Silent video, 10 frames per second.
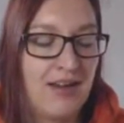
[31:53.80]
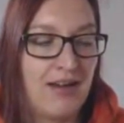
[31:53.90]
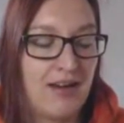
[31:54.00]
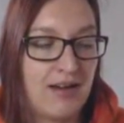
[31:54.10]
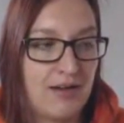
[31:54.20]

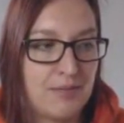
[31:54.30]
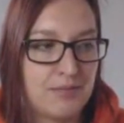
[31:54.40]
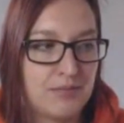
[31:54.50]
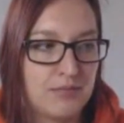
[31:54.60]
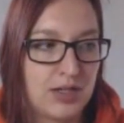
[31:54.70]

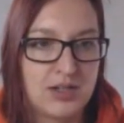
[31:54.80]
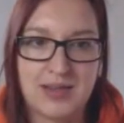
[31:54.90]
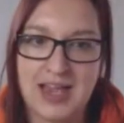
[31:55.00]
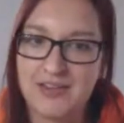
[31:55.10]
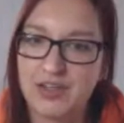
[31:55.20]
um, because
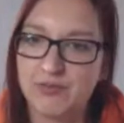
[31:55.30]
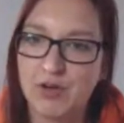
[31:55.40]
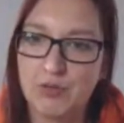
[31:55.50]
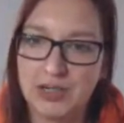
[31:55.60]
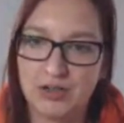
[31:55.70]
they're having
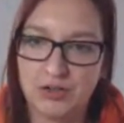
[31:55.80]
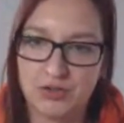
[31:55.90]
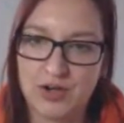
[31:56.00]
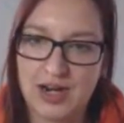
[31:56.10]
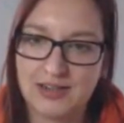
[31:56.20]
rolling
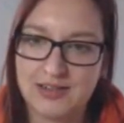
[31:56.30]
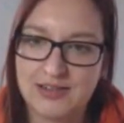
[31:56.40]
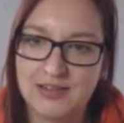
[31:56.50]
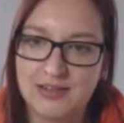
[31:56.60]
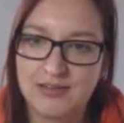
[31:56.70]

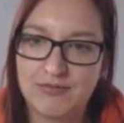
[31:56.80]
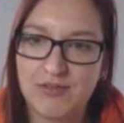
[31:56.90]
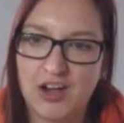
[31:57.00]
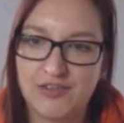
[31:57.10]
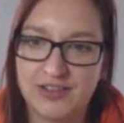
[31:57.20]
contracts
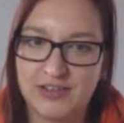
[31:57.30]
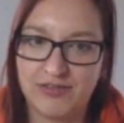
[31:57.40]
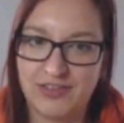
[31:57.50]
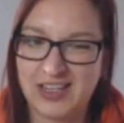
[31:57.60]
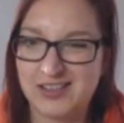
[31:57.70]
rather well, than you've
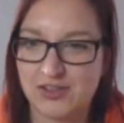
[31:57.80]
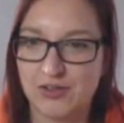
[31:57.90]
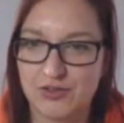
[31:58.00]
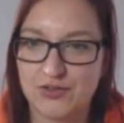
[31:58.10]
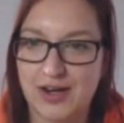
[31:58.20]
just said
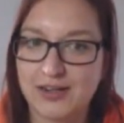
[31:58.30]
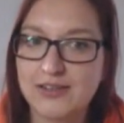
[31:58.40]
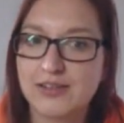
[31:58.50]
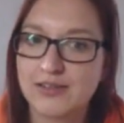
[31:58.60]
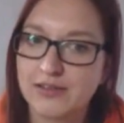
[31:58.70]
contract. That
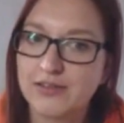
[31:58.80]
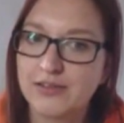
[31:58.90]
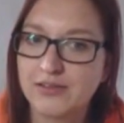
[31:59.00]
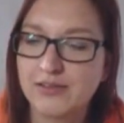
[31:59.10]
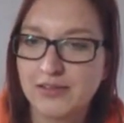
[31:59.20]
everybody's now
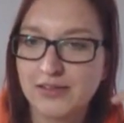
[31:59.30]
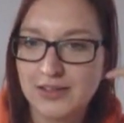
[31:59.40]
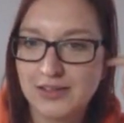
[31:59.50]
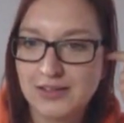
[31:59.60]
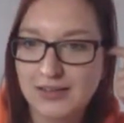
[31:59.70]
going to start
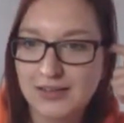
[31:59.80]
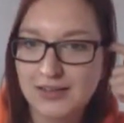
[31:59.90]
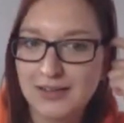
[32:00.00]
selling